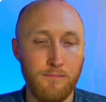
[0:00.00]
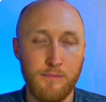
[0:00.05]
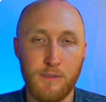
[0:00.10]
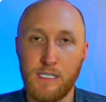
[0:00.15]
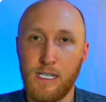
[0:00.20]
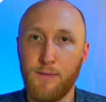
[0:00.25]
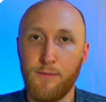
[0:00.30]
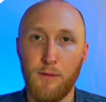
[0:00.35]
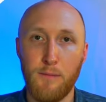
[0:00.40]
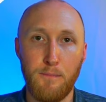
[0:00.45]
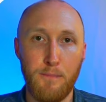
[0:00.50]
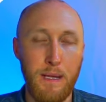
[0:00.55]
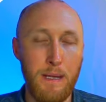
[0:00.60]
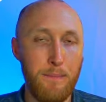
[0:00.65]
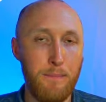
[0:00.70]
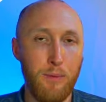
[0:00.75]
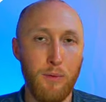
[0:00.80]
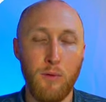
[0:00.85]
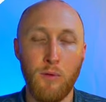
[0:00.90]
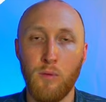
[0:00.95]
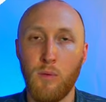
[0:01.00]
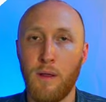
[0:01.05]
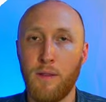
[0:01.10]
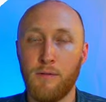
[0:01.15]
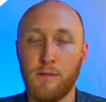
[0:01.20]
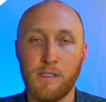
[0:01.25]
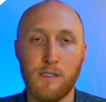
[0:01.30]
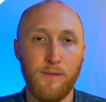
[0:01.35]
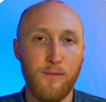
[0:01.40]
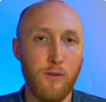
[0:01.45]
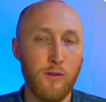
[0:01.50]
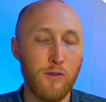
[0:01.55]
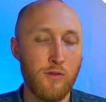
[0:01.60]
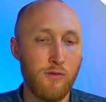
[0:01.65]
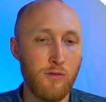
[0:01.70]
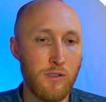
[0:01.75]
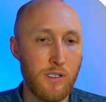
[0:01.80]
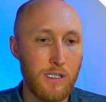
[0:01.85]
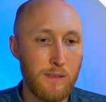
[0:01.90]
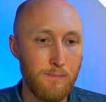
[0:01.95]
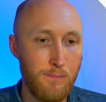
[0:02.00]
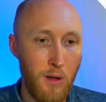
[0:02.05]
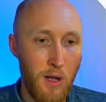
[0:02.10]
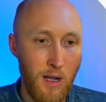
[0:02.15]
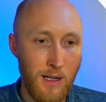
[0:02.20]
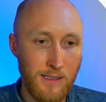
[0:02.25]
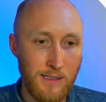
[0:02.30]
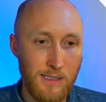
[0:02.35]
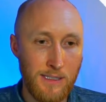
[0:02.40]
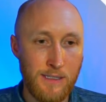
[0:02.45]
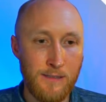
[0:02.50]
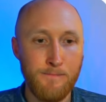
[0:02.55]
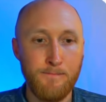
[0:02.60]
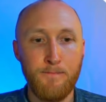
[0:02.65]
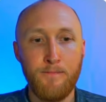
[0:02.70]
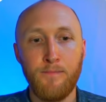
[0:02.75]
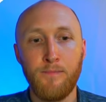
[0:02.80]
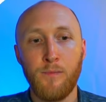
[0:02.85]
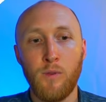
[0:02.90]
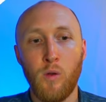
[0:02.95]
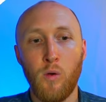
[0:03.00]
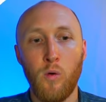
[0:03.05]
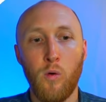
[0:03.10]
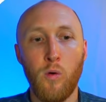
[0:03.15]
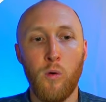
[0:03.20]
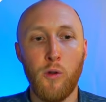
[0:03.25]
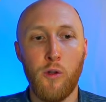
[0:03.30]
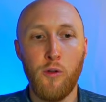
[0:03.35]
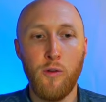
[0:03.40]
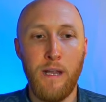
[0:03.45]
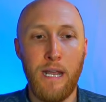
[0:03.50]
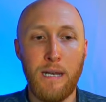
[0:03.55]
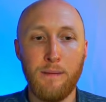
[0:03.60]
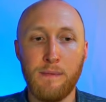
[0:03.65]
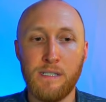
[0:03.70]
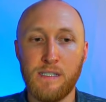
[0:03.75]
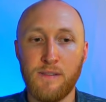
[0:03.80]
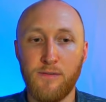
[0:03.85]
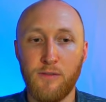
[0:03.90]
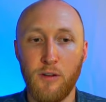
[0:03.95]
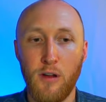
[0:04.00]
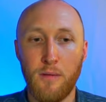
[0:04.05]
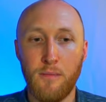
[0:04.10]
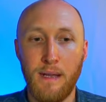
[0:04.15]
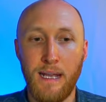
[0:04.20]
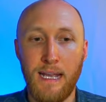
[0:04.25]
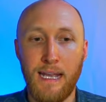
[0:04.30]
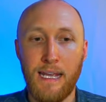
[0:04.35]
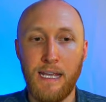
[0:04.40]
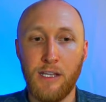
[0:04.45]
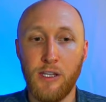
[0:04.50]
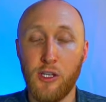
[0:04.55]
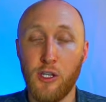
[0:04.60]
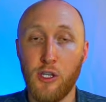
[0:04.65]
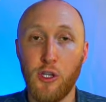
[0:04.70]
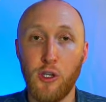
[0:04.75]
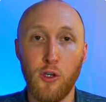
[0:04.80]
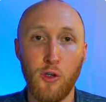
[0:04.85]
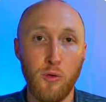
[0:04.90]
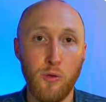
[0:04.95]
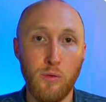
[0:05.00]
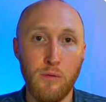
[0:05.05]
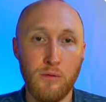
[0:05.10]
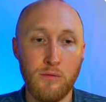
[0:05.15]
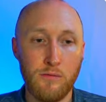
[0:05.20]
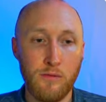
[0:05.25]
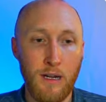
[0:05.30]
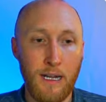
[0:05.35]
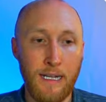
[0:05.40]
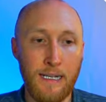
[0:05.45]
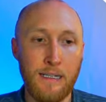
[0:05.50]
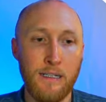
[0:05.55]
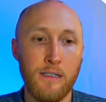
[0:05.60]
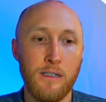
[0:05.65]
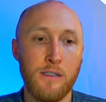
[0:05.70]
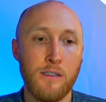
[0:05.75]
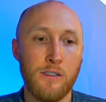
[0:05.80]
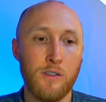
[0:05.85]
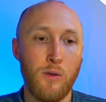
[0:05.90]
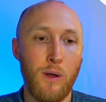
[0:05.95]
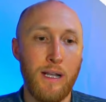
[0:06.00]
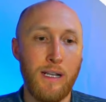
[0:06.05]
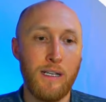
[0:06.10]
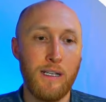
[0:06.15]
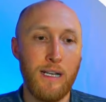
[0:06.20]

different people, whether it's first response or unanimous from a queue, right? So I could